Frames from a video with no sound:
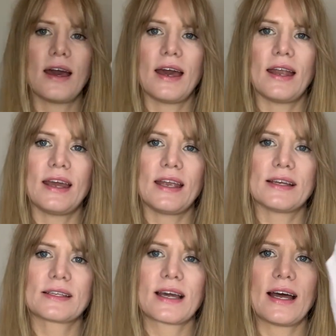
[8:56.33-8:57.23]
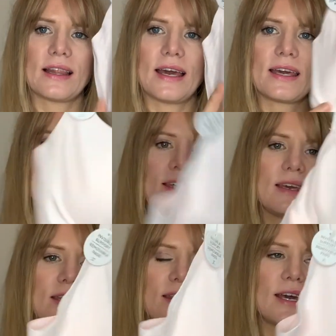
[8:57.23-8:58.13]
it is cut like
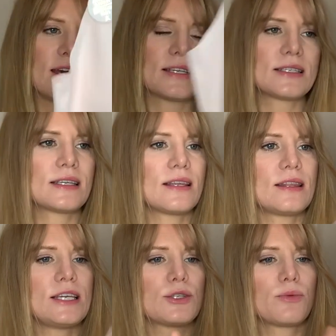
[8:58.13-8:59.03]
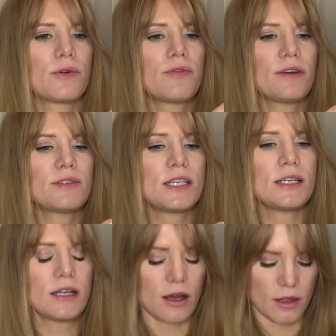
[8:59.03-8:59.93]
this. These were
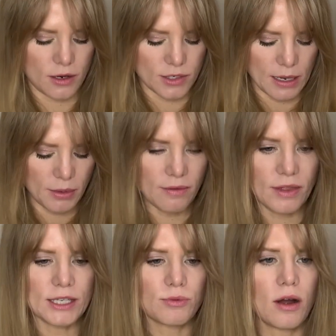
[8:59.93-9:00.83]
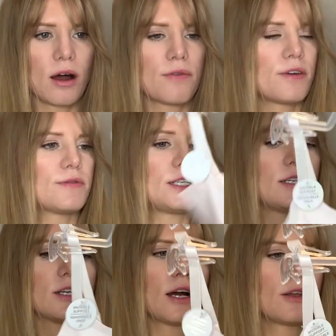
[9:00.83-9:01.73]
$15. I believe these were all
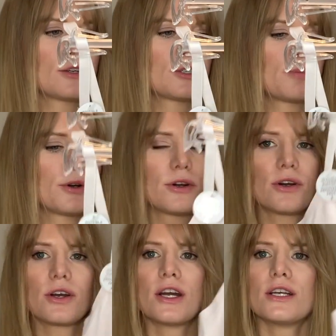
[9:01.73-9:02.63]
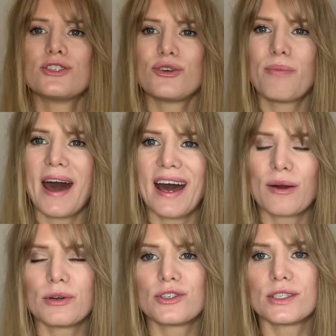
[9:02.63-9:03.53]
$15 per 2-pack,
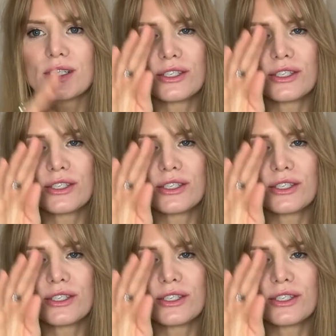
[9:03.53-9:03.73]
which is a